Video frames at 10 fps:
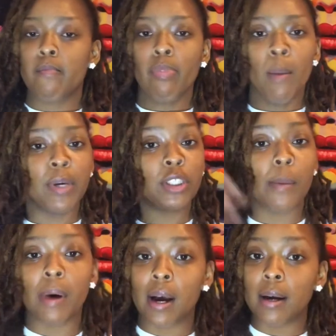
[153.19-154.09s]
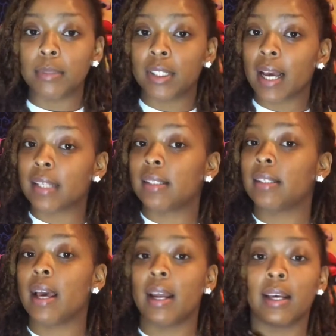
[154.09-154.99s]
But your mom, she has this
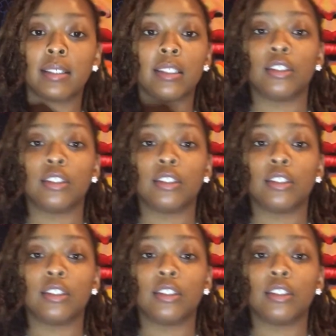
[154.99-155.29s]
headache, she's